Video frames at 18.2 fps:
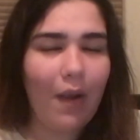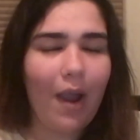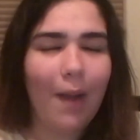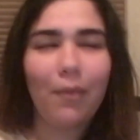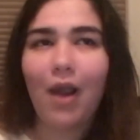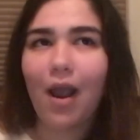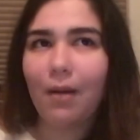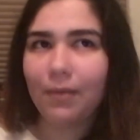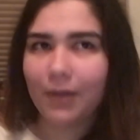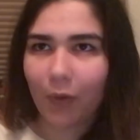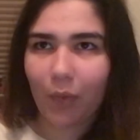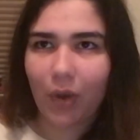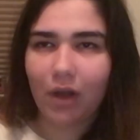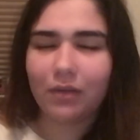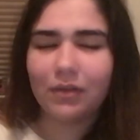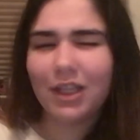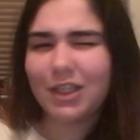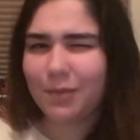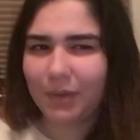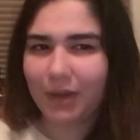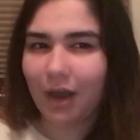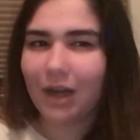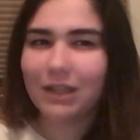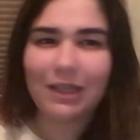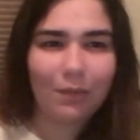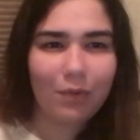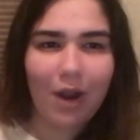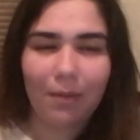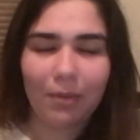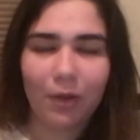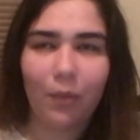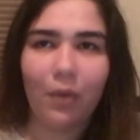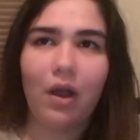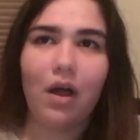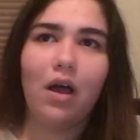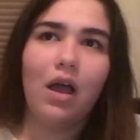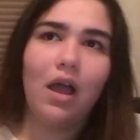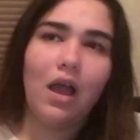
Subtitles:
I probably will. Let's be honest, I probably will.